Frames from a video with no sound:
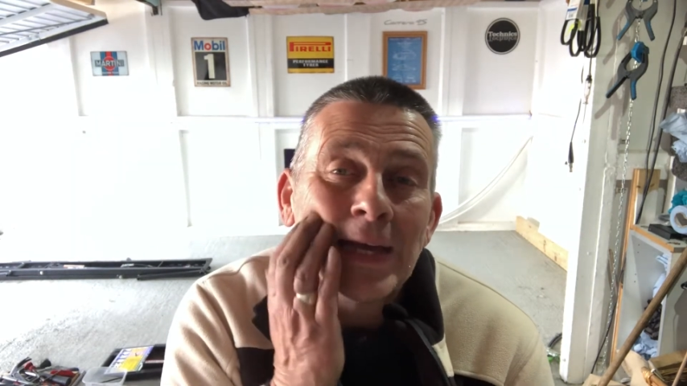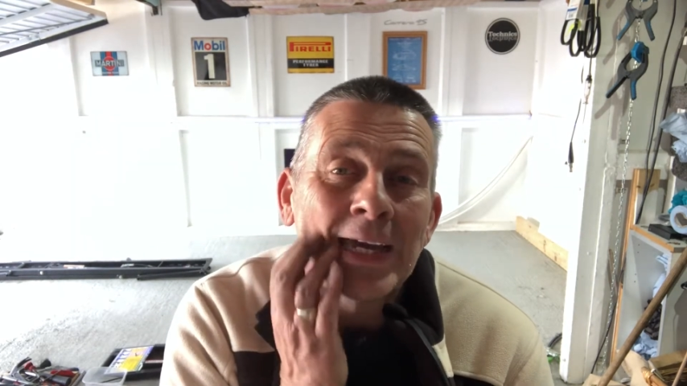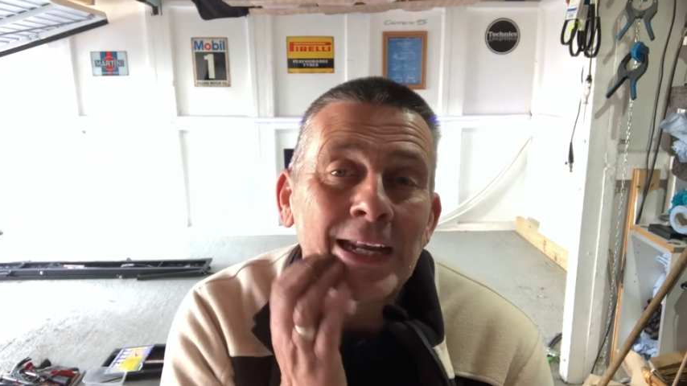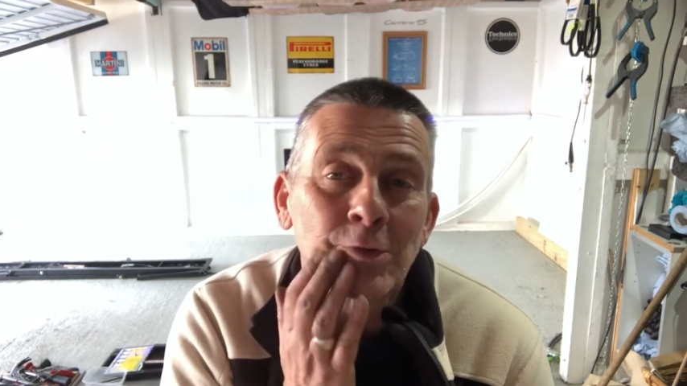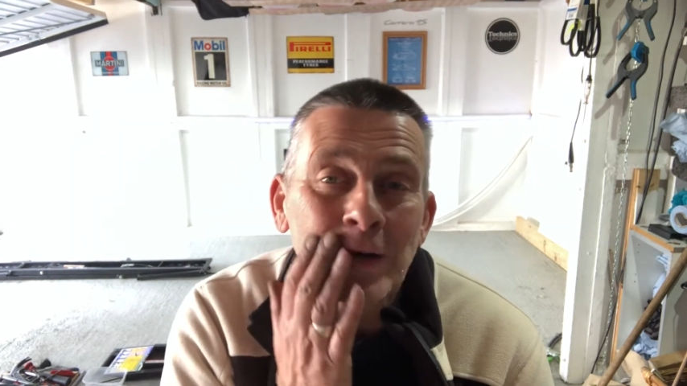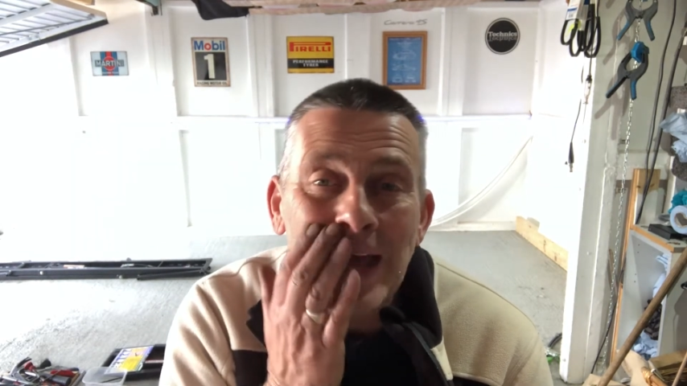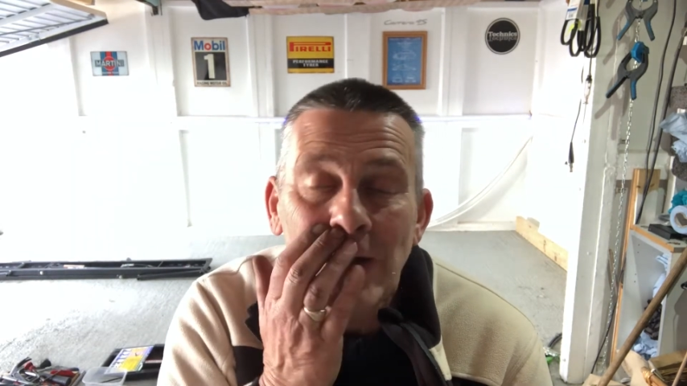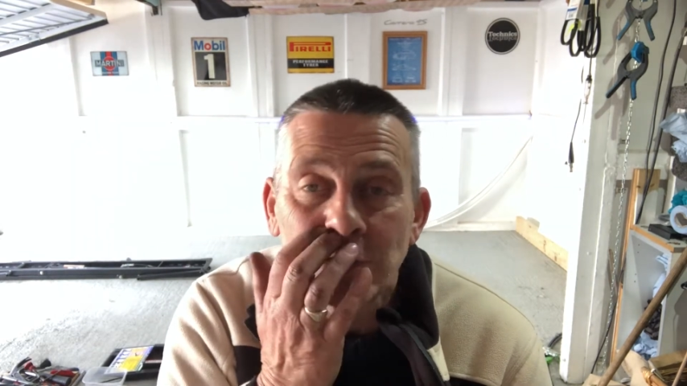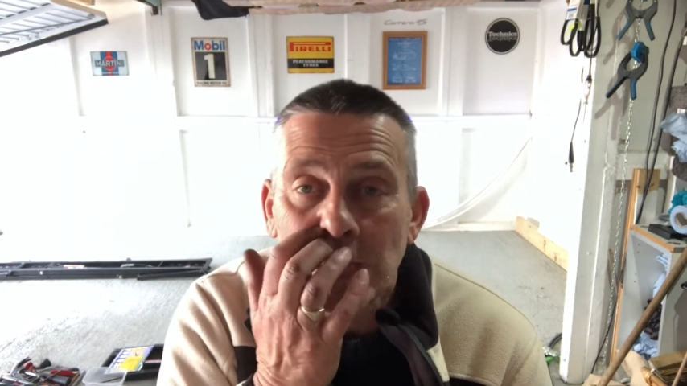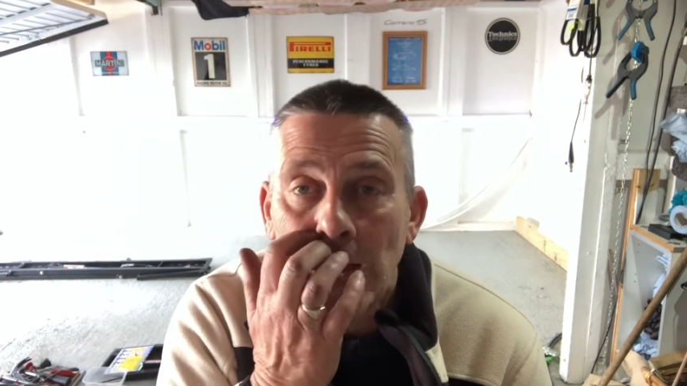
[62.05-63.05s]
inner and
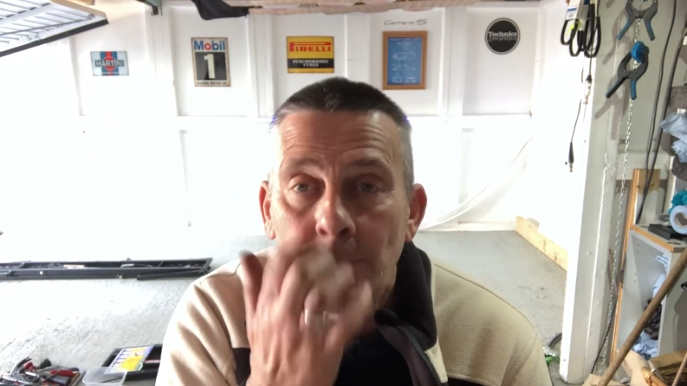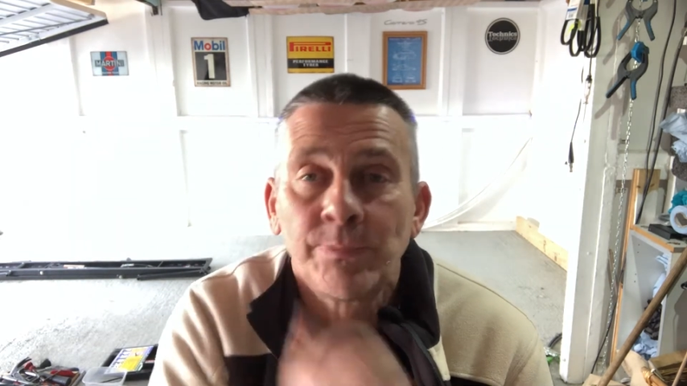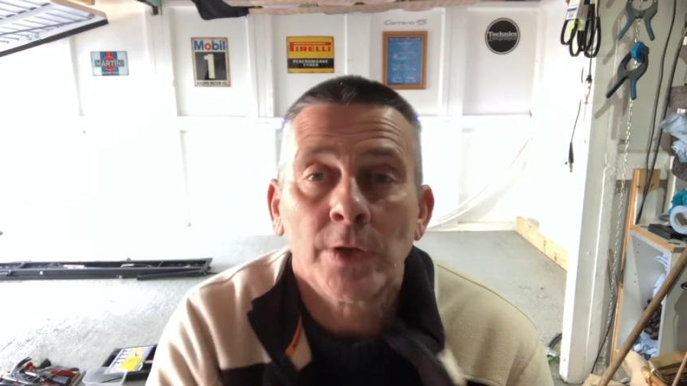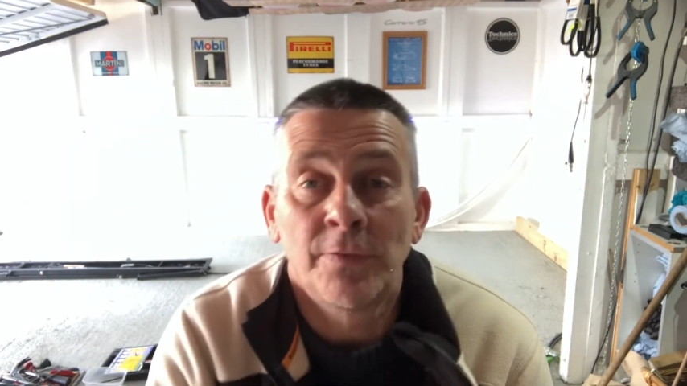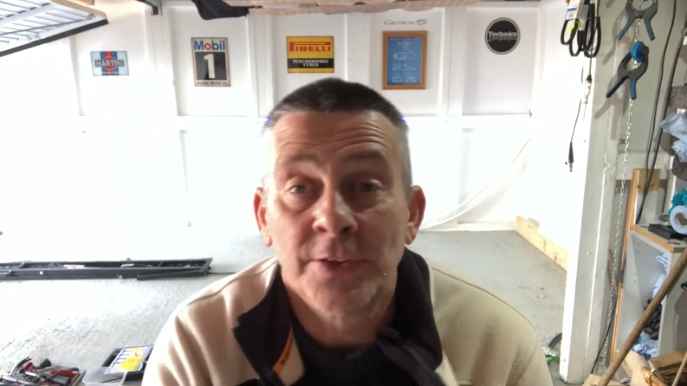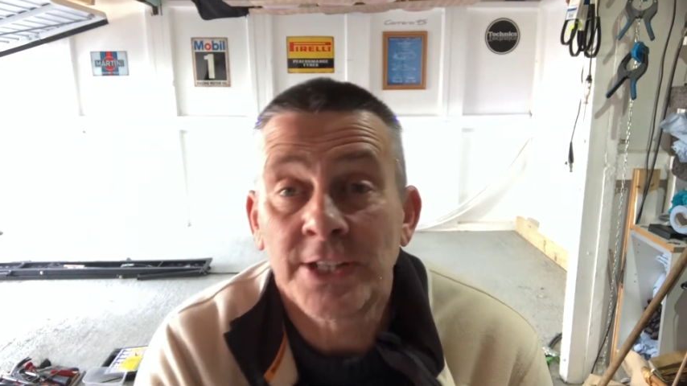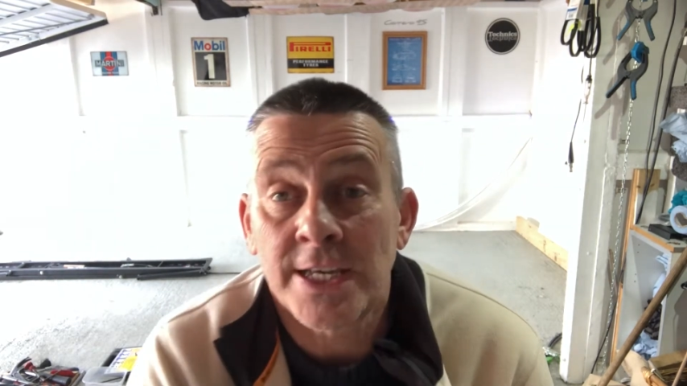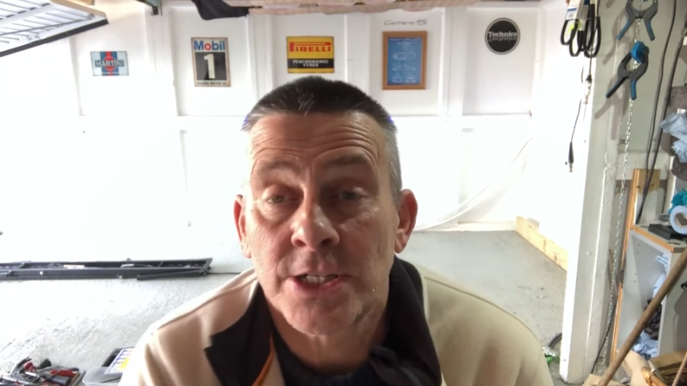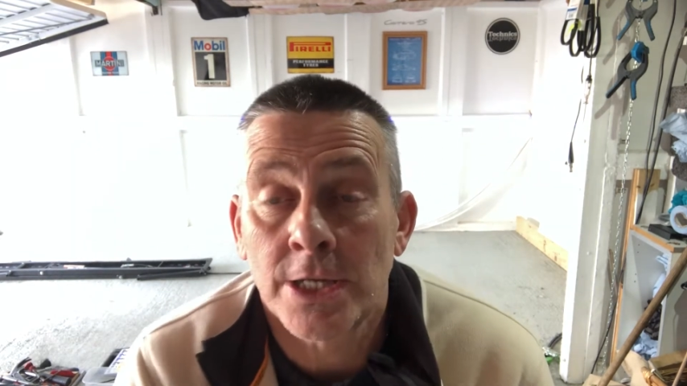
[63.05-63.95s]
outer of the disc.